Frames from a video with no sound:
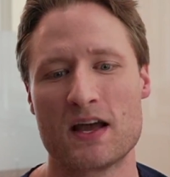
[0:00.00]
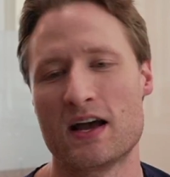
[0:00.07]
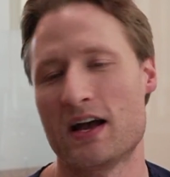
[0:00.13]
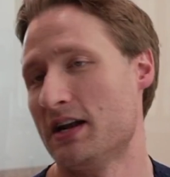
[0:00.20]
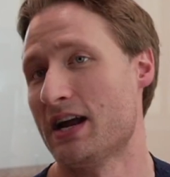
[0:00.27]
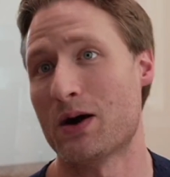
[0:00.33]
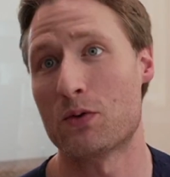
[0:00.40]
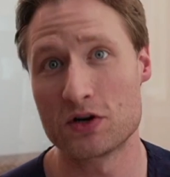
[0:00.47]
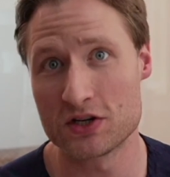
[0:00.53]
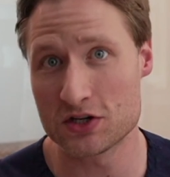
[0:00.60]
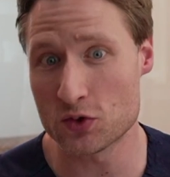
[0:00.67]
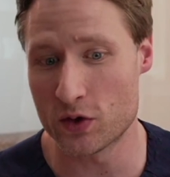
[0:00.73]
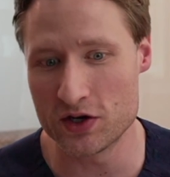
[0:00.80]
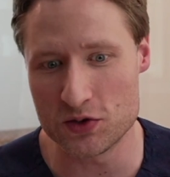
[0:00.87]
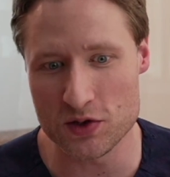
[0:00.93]
And now we're
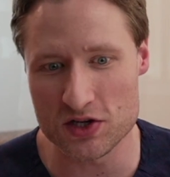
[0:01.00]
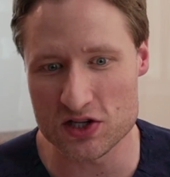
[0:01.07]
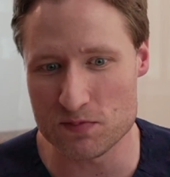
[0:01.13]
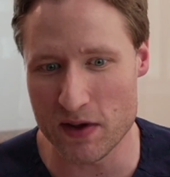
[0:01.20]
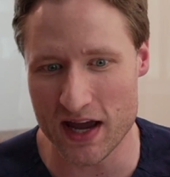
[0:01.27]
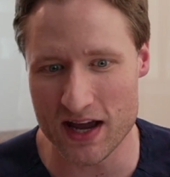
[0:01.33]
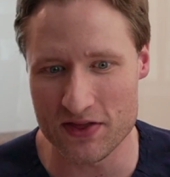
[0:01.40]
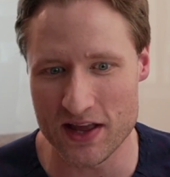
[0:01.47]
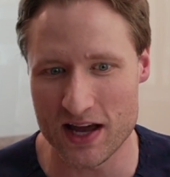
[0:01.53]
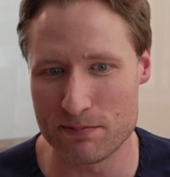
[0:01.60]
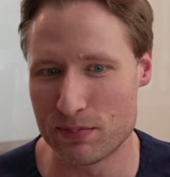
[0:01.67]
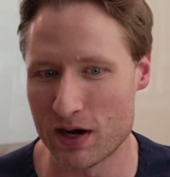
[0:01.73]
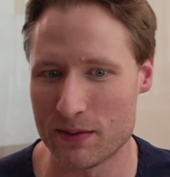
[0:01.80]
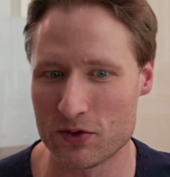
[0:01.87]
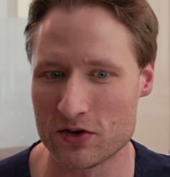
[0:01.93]
just going to expand that
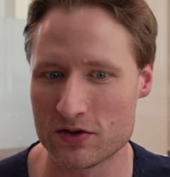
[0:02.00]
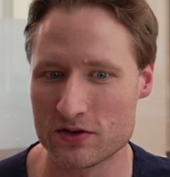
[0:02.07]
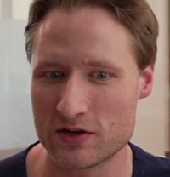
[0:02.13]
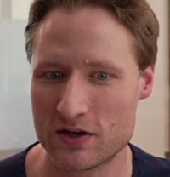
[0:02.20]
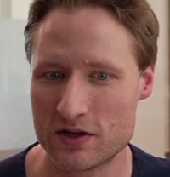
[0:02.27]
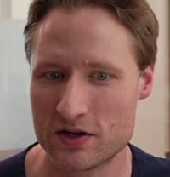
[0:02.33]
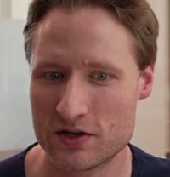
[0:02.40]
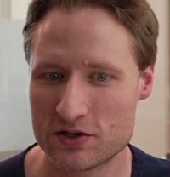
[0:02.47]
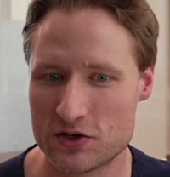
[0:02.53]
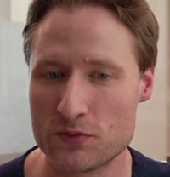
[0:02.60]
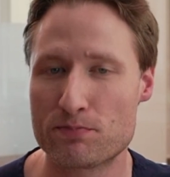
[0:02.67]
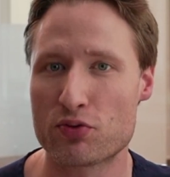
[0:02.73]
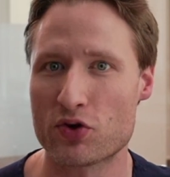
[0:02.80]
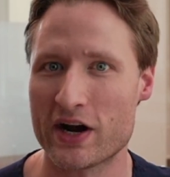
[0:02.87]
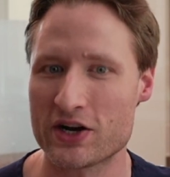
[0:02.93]
bubble to
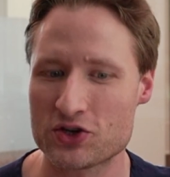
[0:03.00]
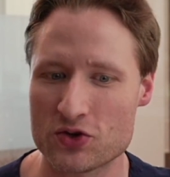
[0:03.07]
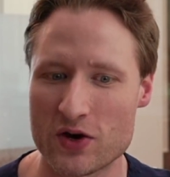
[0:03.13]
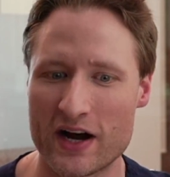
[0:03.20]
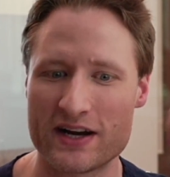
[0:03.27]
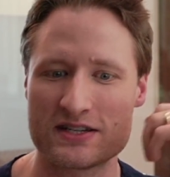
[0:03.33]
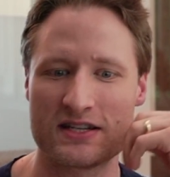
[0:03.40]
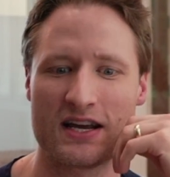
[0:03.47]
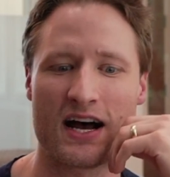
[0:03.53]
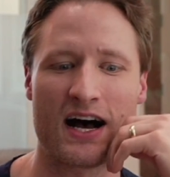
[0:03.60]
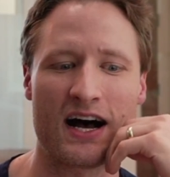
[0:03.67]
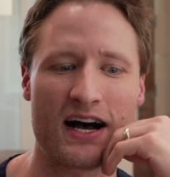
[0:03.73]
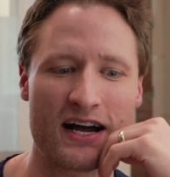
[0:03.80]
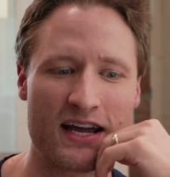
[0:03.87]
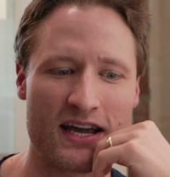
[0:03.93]
pressurize the
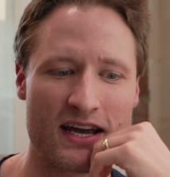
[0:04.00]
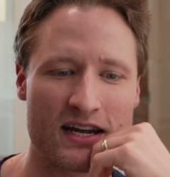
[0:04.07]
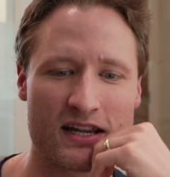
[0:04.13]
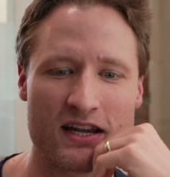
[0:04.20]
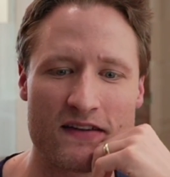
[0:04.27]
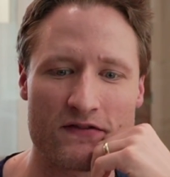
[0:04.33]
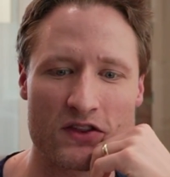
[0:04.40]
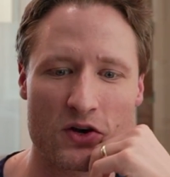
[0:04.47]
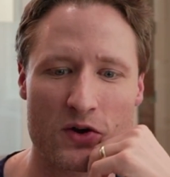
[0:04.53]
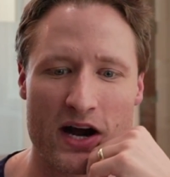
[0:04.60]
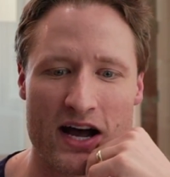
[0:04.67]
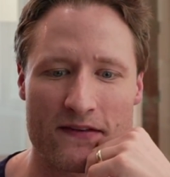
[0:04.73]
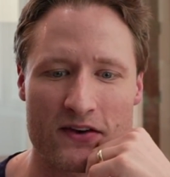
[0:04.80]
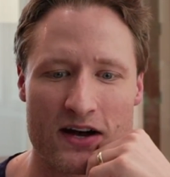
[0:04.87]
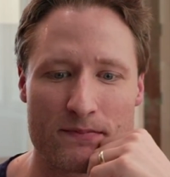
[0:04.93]
eye and lift the
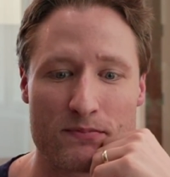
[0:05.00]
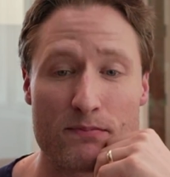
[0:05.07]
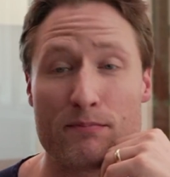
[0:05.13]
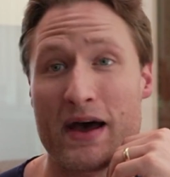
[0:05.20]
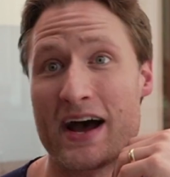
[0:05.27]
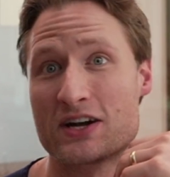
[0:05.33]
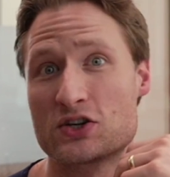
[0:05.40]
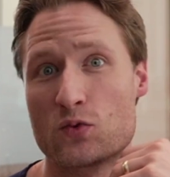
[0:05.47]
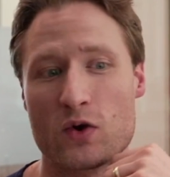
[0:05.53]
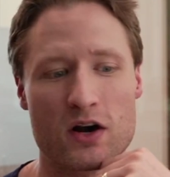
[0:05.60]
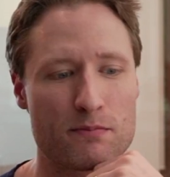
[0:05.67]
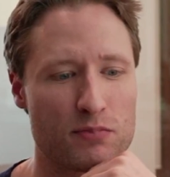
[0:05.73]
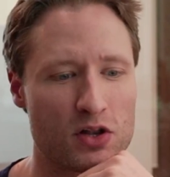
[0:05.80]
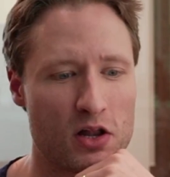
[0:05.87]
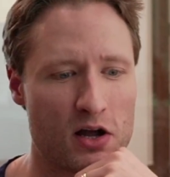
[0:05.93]
graft up back to where
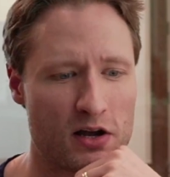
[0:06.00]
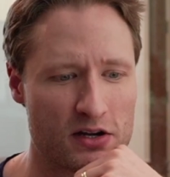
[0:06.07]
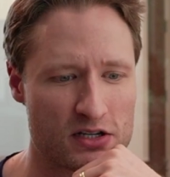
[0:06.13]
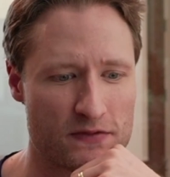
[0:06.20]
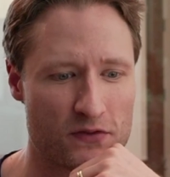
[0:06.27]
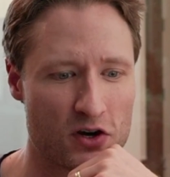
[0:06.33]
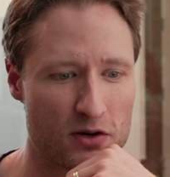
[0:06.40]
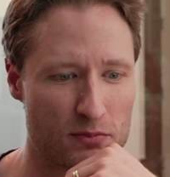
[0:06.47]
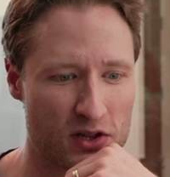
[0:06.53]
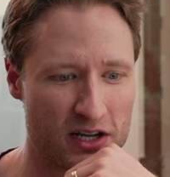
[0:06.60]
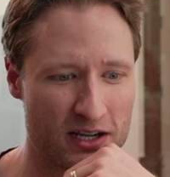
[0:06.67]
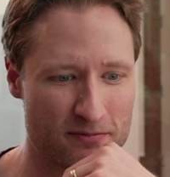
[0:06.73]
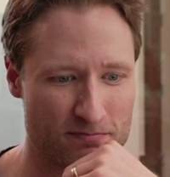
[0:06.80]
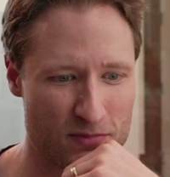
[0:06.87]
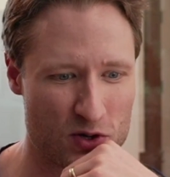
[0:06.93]
it belongs
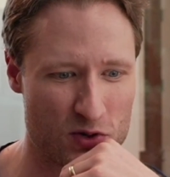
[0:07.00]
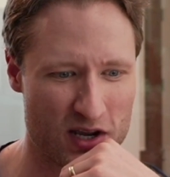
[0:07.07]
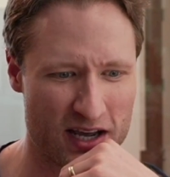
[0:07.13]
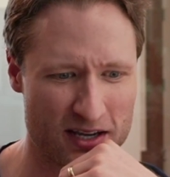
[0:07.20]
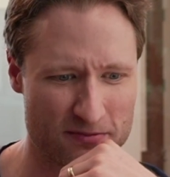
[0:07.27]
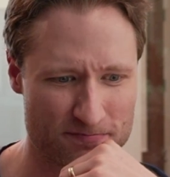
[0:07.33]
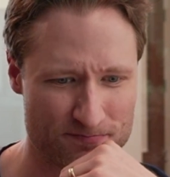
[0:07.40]
firmly. Okay.